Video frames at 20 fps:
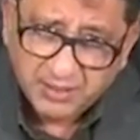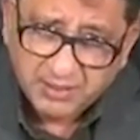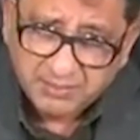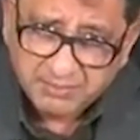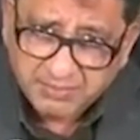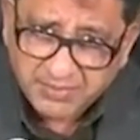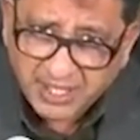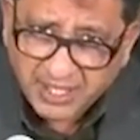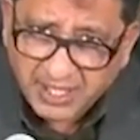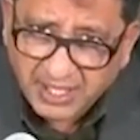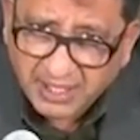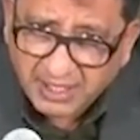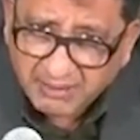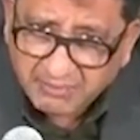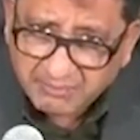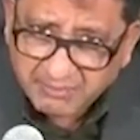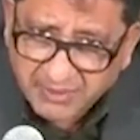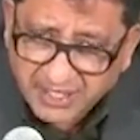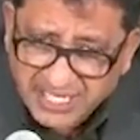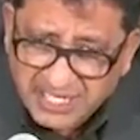the
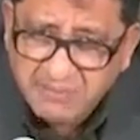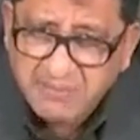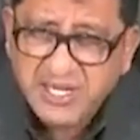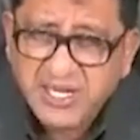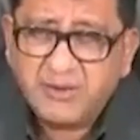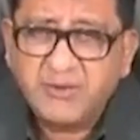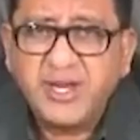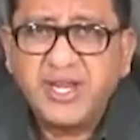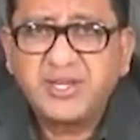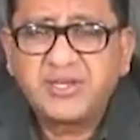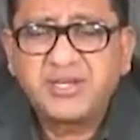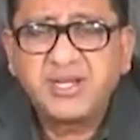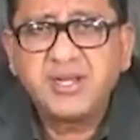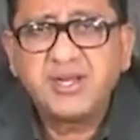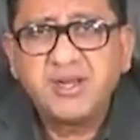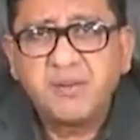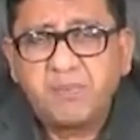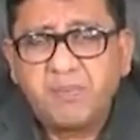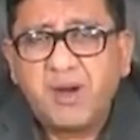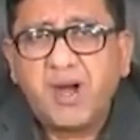Immigration
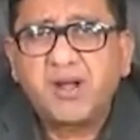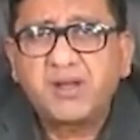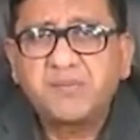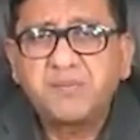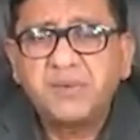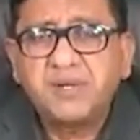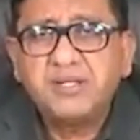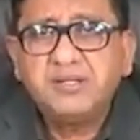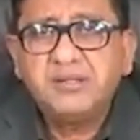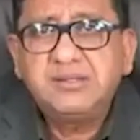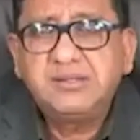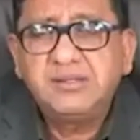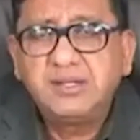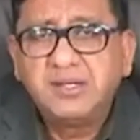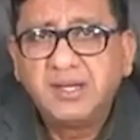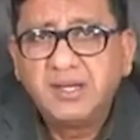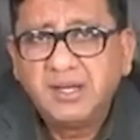Department